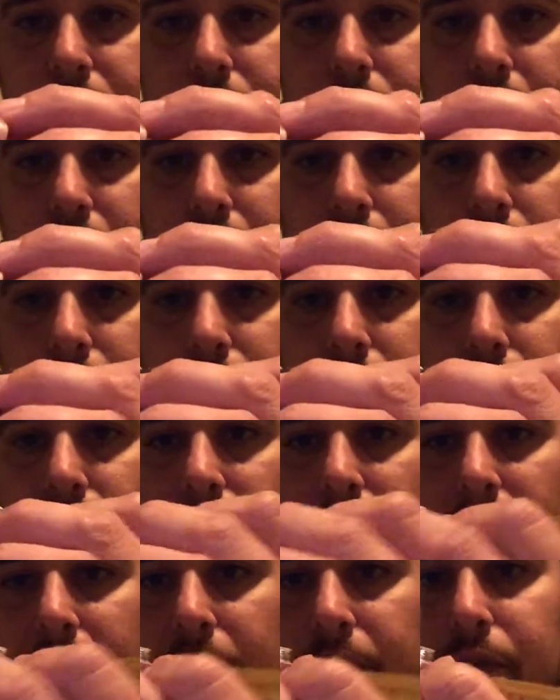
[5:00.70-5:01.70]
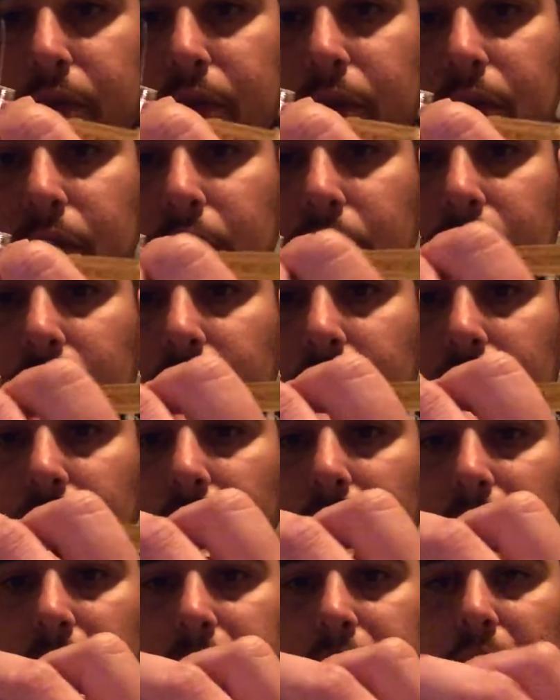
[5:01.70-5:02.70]
So you have your
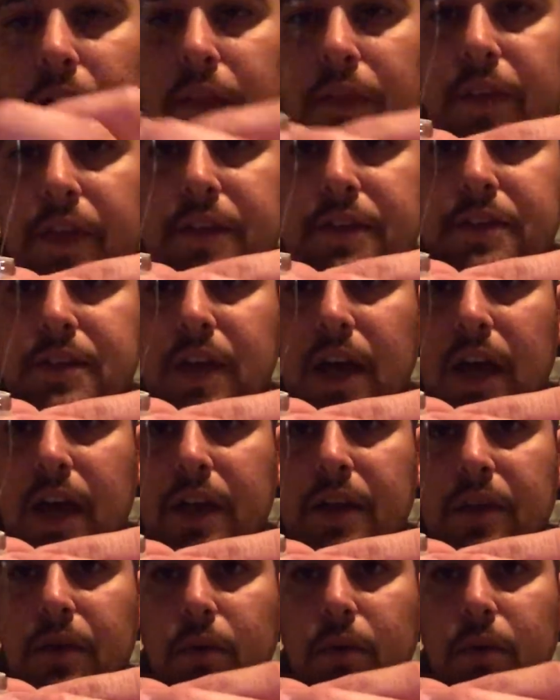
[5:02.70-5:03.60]
ground on this side.